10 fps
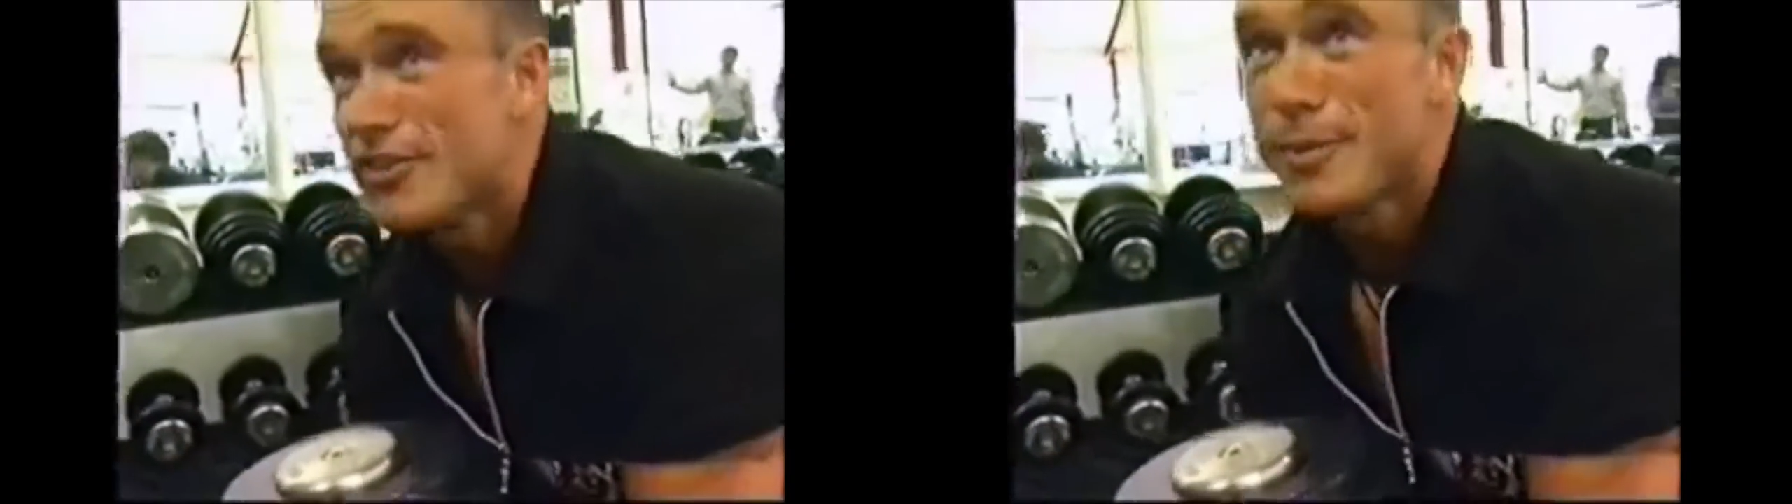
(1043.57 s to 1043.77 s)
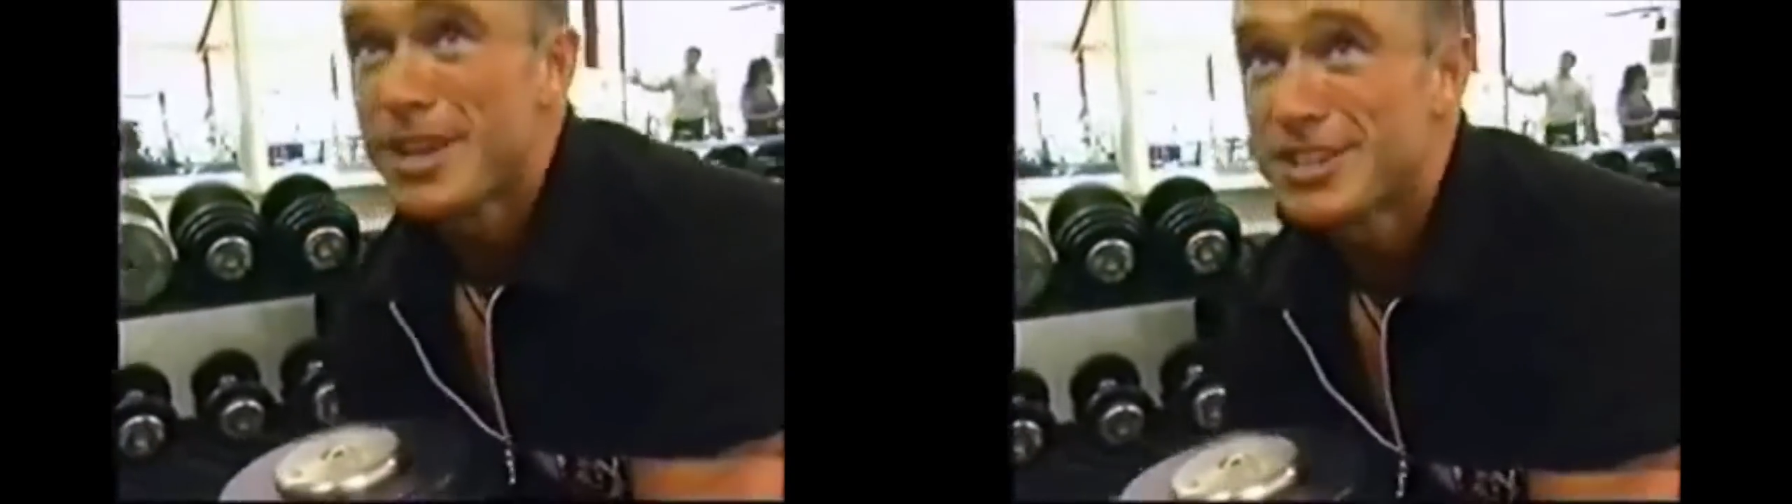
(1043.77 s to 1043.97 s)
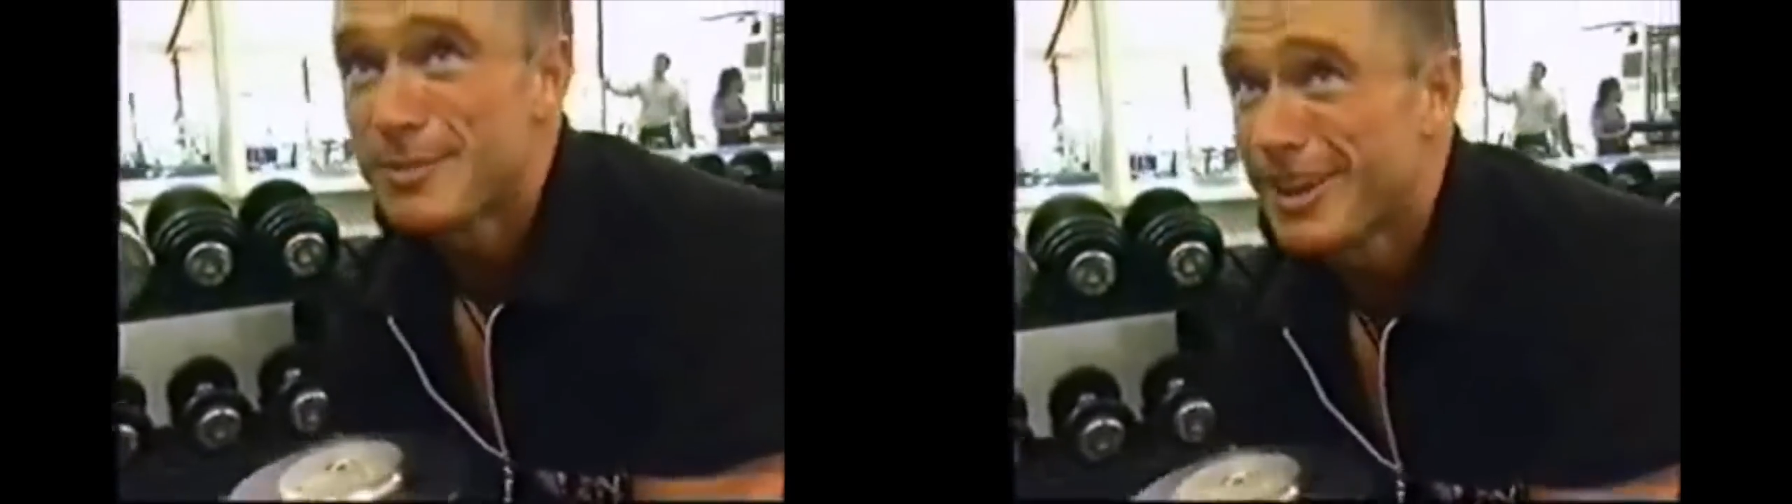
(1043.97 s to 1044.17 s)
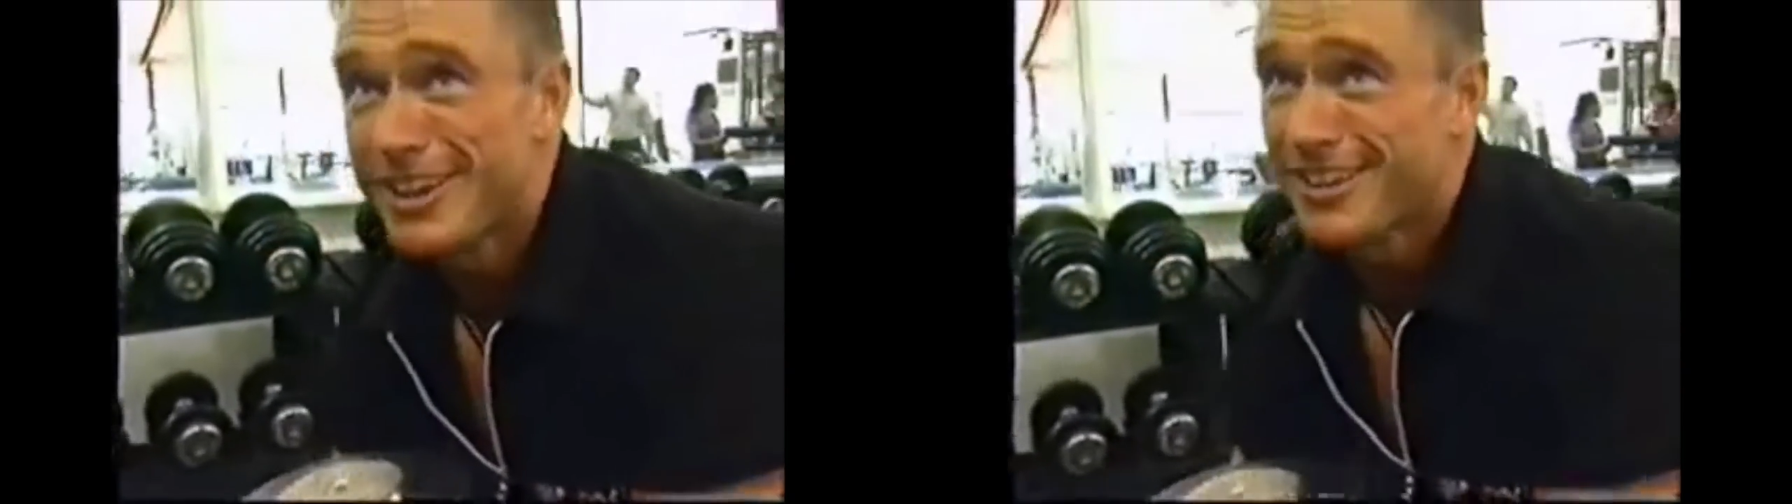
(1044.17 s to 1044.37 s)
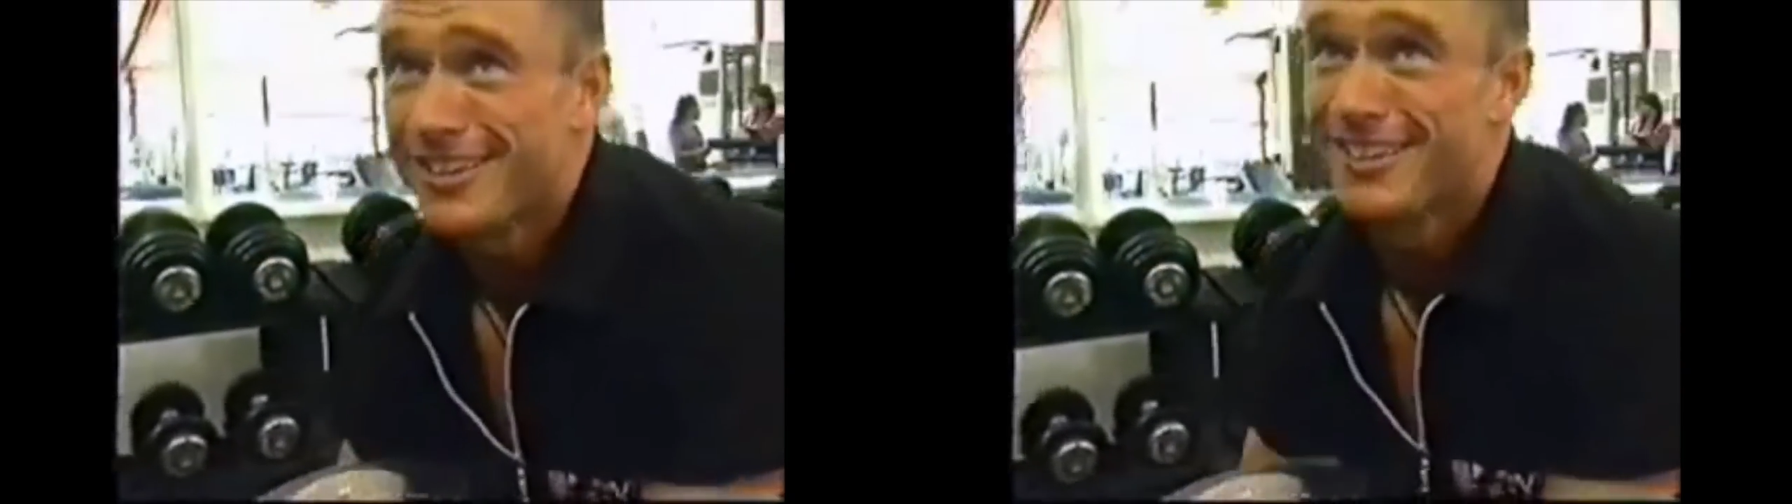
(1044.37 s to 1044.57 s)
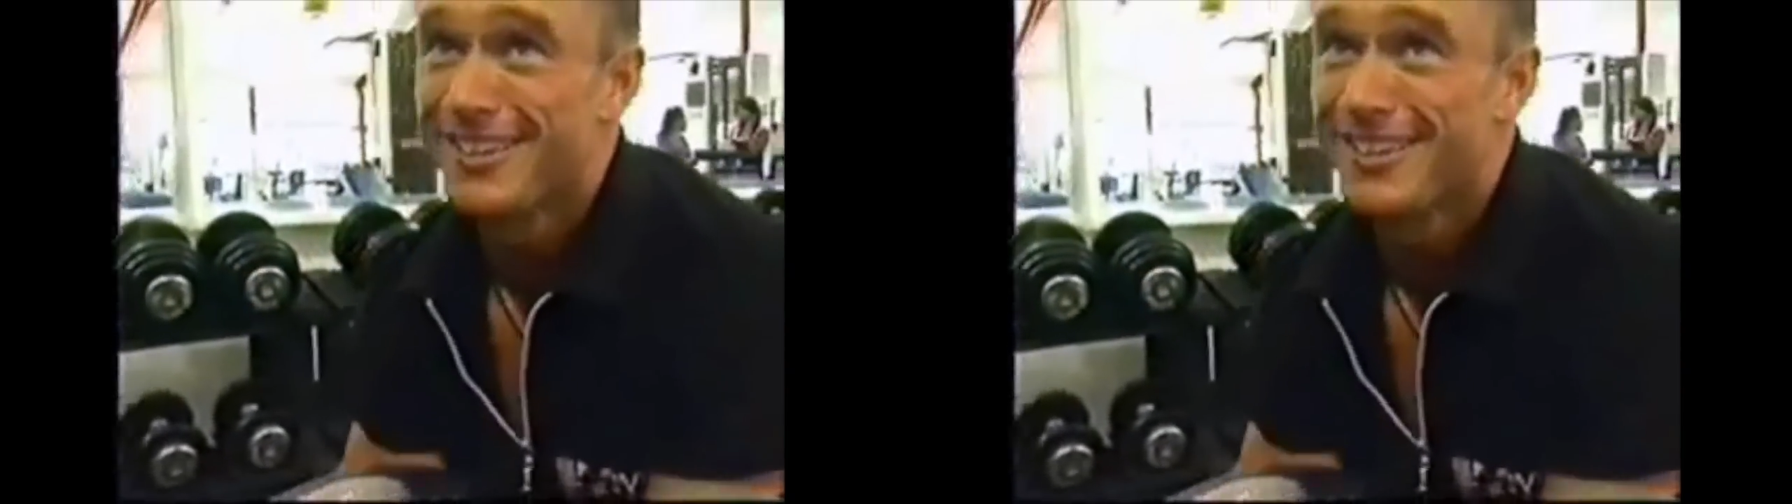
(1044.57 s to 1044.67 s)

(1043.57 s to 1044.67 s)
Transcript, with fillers: if you masturbate,